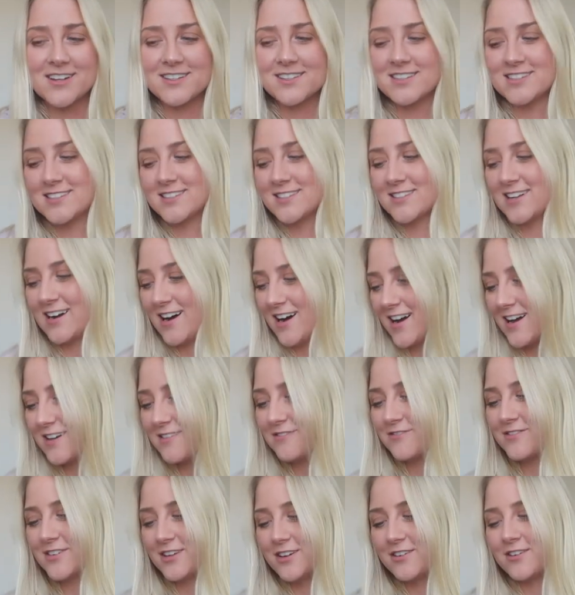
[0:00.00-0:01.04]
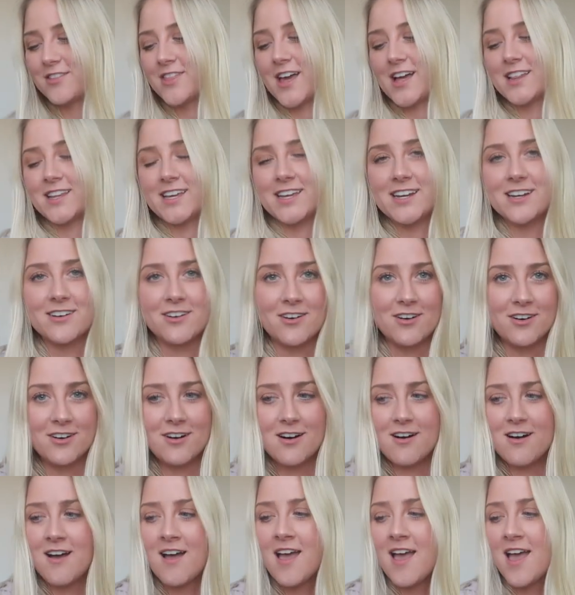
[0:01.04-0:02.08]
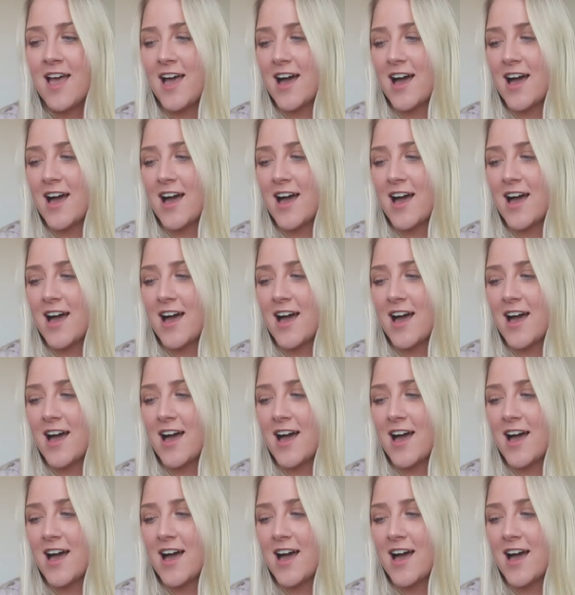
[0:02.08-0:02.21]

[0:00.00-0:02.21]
It does not feel that late at all.